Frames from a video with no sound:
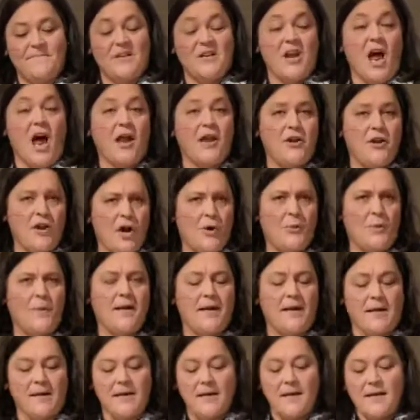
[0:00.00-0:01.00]
The not
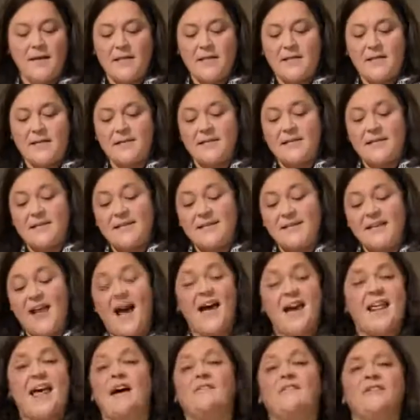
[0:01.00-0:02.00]
knowing, the
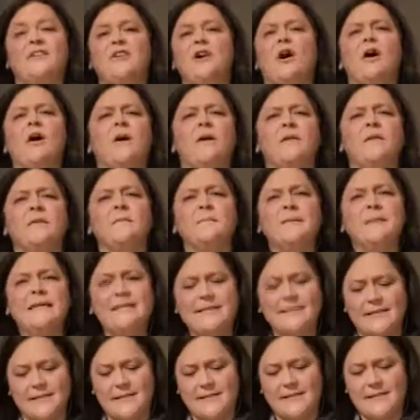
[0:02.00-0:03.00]
not having all the
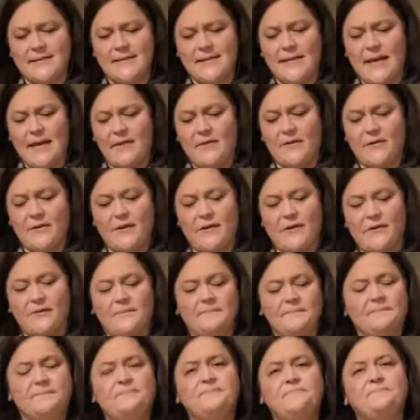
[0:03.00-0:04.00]
pieces together.
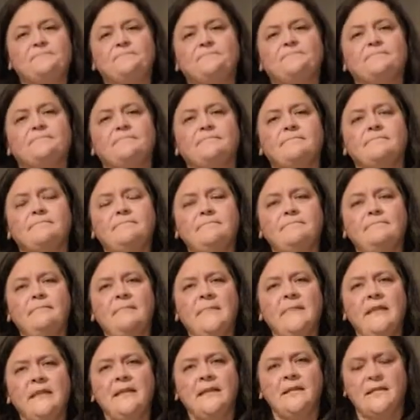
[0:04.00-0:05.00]

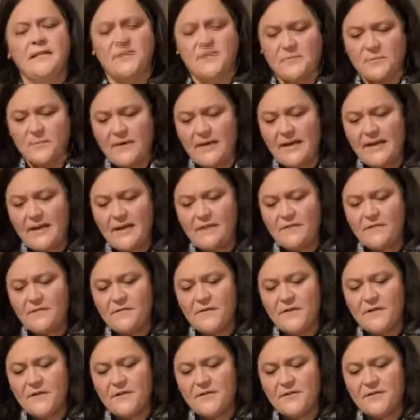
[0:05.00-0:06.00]
This reading
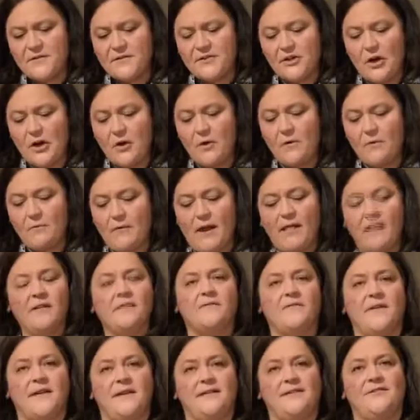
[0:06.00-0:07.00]
feels so
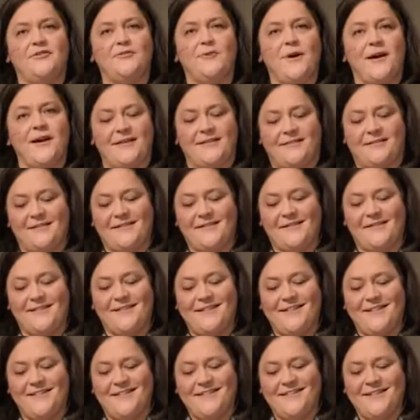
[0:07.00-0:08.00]
relevant to us,
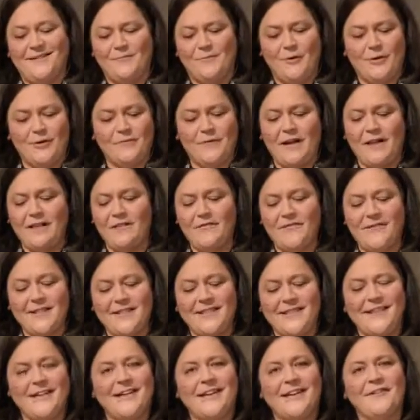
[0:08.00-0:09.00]
more
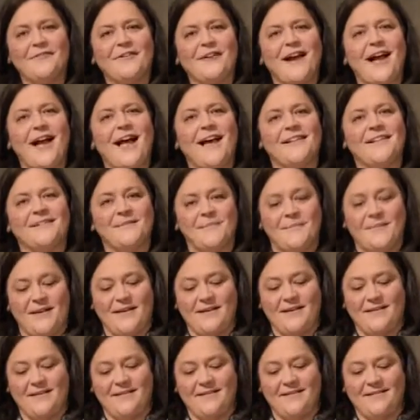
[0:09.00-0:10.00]
relevant than it ever has
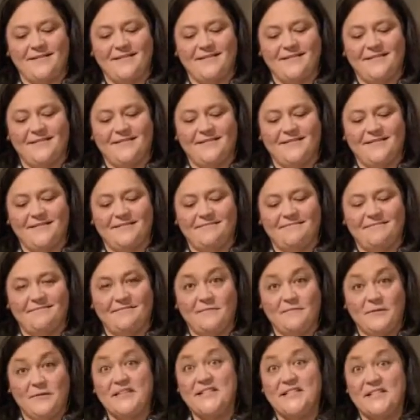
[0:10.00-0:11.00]
been.
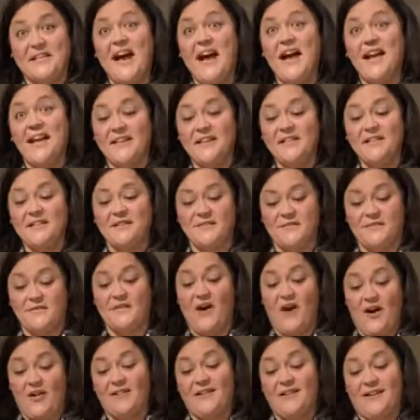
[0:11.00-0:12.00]
Well, the sky is
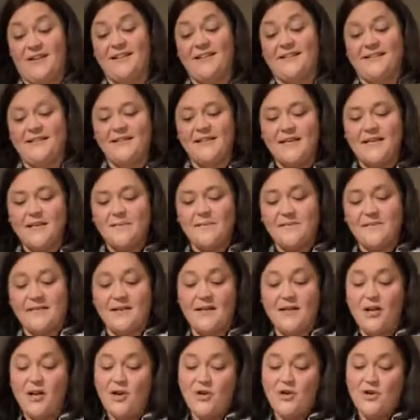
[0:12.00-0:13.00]
falling, it seems,
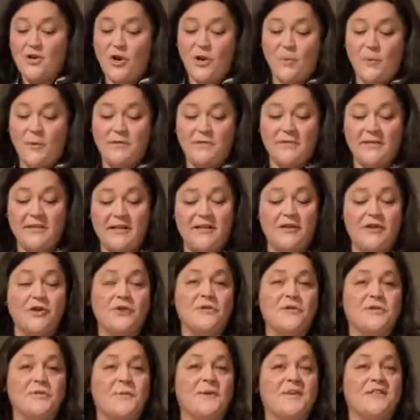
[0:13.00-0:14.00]
and no one really
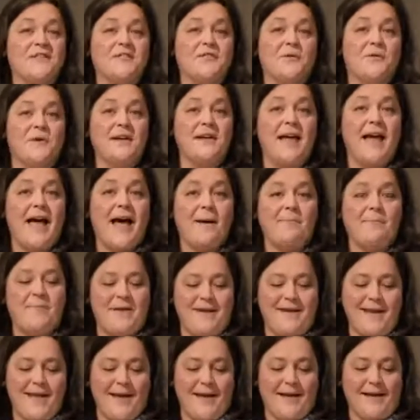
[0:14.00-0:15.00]
knows what's going to
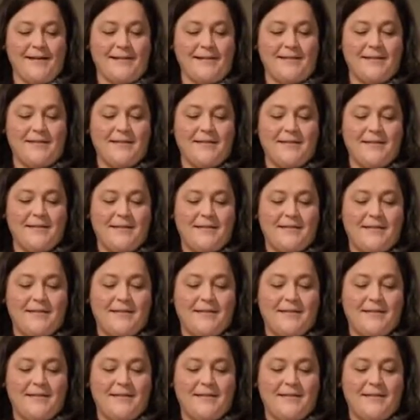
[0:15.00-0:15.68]
happen next.